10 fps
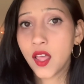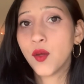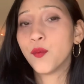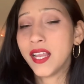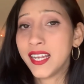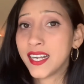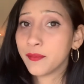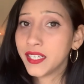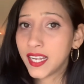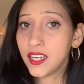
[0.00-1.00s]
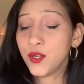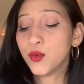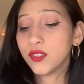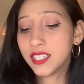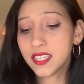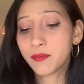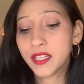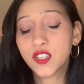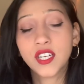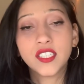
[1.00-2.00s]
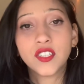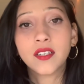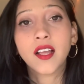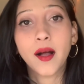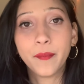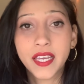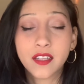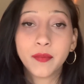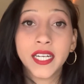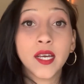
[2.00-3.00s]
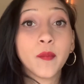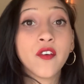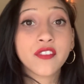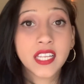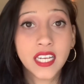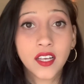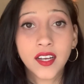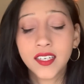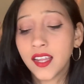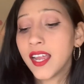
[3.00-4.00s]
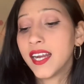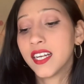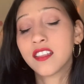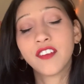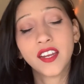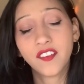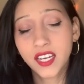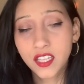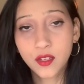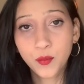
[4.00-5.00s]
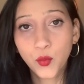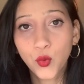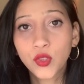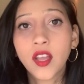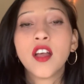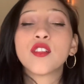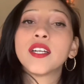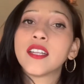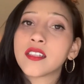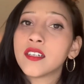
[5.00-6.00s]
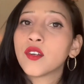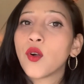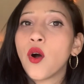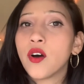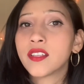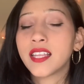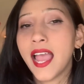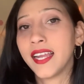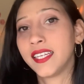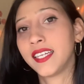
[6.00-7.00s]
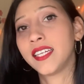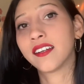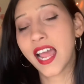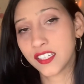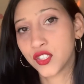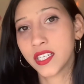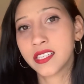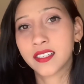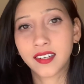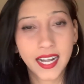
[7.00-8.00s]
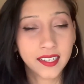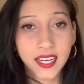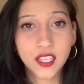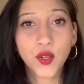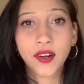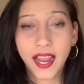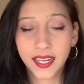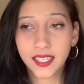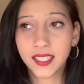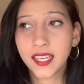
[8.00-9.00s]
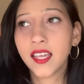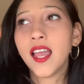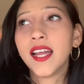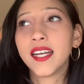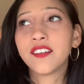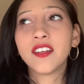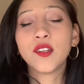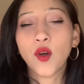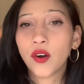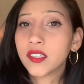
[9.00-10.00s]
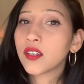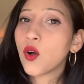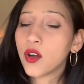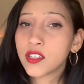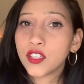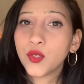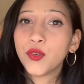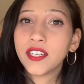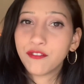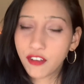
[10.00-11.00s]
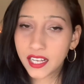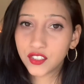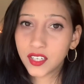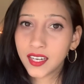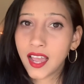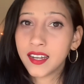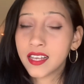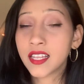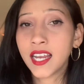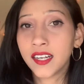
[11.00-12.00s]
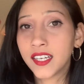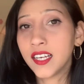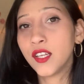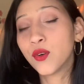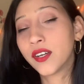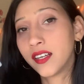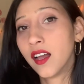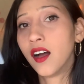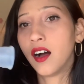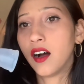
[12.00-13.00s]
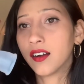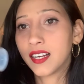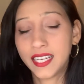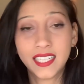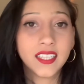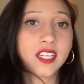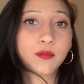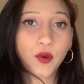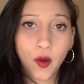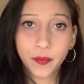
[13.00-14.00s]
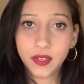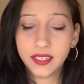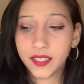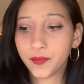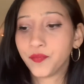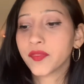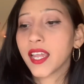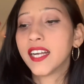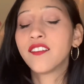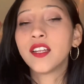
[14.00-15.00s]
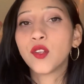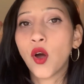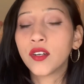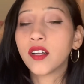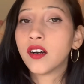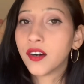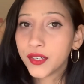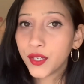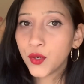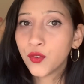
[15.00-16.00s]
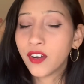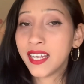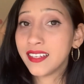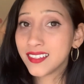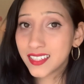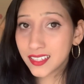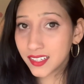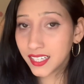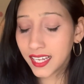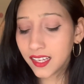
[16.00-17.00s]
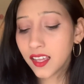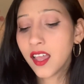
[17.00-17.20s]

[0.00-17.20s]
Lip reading: Well, let me tell you, this menstruation cup is made up of silicone. It is very smooth, so it doesn't cause any rashes, redness or anything. It will not cause you infection unless and until you clean this properly. It will not hurt you while inserting.